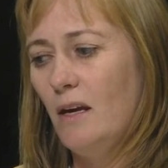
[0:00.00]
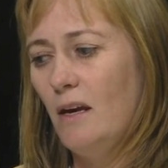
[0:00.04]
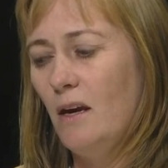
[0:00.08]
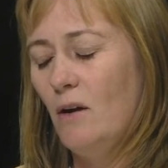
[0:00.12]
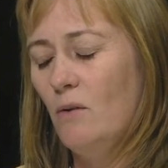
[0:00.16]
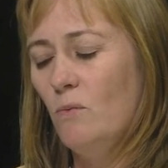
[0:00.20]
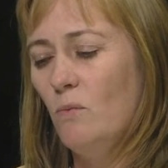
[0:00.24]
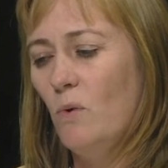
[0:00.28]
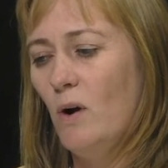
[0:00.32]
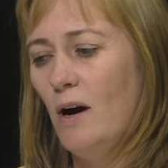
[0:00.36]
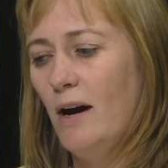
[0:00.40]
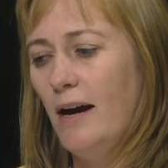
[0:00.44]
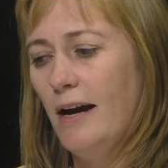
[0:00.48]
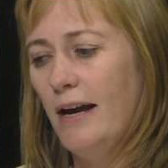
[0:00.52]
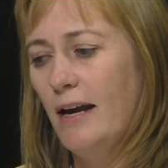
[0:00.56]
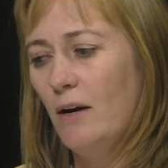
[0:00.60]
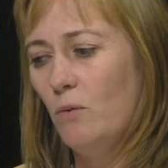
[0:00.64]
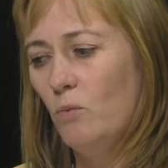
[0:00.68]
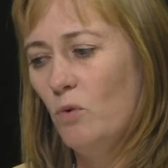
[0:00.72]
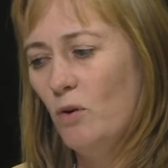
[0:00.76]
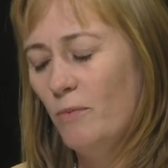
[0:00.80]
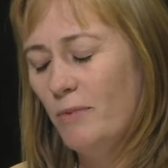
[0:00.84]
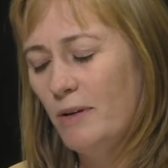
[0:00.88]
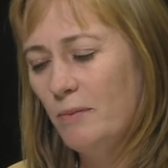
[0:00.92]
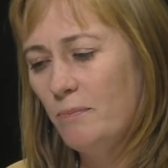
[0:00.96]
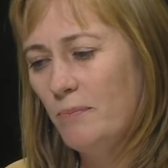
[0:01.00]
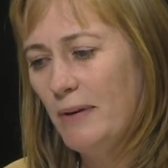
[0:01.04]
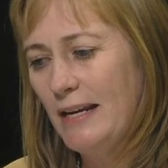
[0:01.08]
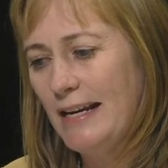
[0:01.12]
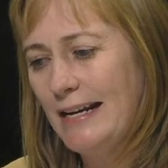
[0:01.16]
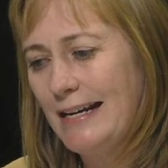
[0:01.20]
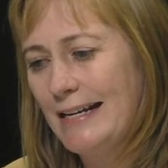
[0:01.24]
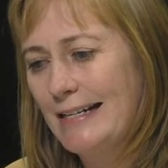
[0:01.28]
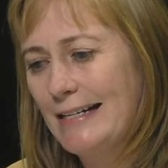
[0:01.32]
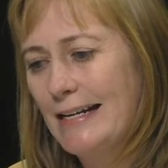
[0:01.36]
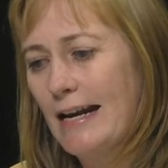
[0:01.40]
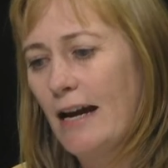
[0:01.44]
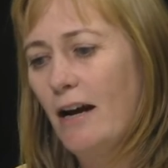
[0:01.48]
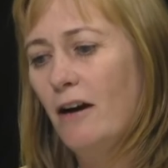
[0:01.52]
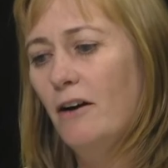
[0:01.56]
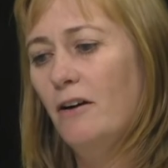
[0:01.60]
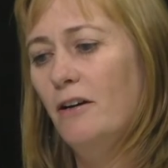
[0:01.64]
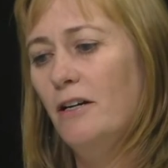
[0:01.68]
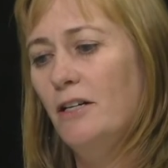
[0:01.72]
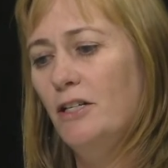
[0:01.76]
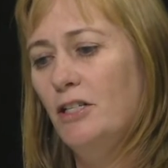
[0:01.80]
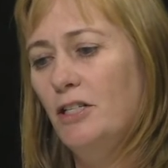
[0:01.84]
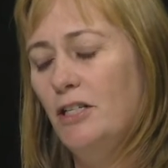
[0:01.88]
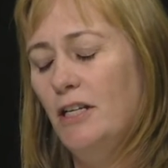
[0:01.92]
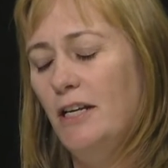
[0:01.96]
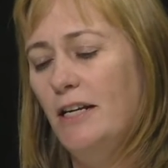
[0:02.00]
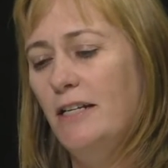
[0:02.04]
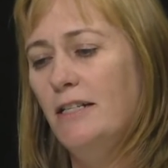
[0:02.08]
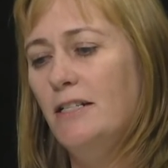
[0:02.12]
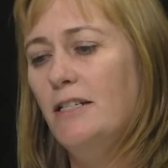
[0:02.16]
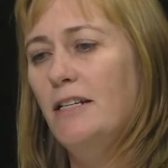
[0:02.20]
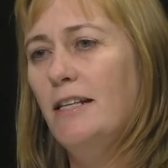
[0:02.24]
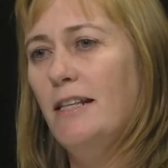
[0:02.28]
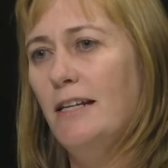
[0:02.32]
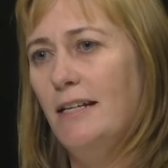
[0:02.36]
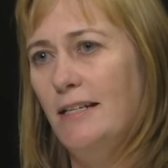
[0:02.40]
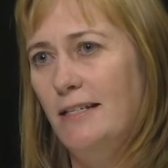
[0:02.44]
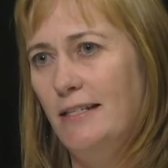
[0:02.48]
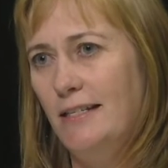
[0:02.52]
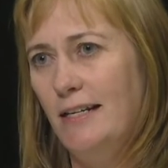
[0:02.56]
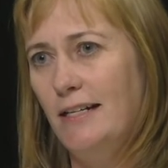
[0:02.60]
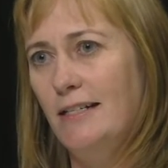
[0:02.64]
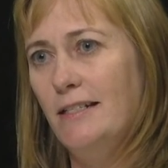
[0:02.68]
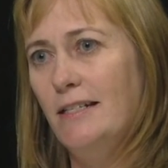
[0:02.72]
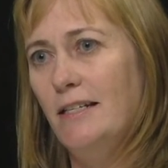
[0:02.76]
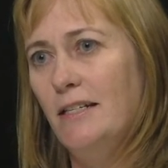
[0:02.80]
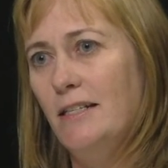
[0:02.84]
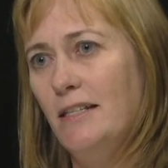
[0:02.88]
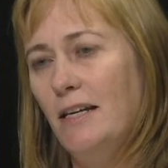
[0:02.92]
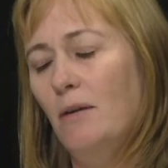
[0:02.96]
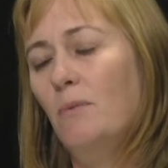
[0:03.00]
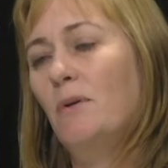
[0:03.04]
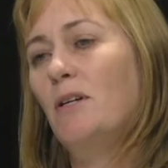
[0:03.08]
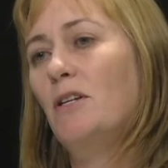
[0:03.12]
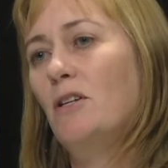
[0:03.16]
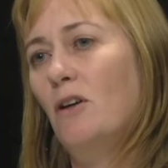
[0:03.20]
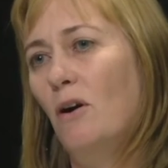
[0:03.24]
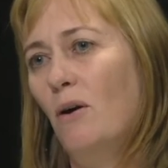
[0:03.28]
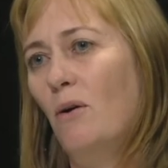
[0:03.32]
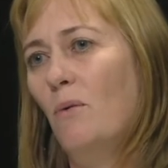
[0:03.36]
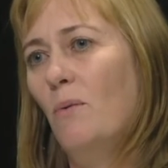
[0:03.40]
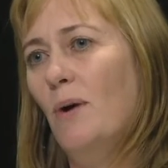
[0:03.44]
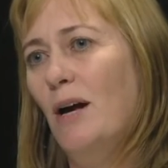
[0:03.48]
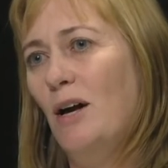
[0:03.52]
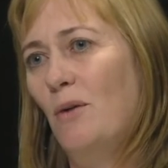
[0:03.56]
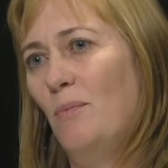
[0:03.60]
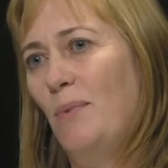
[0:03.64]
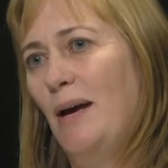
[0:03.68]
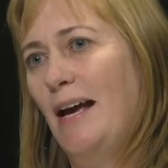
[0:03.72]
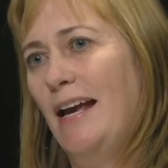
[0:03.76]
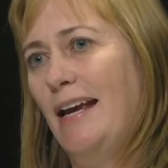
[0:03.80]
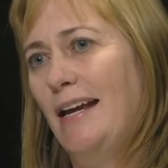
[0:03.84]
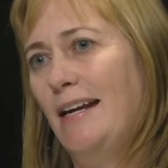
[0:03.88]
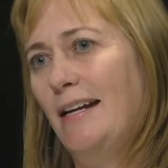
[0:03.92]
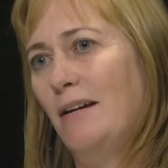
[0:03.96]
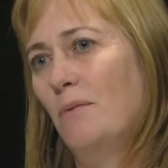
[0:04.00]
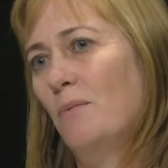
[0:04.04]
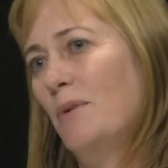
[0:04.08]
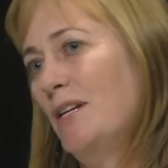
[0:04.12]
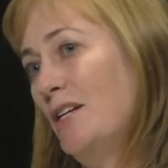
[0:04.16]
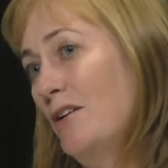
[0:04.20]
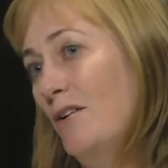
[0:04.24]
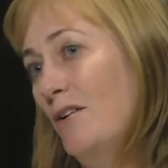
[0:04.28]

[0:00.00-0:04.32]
And why aren't women being encouraged into these sectors that we know are well-paying and we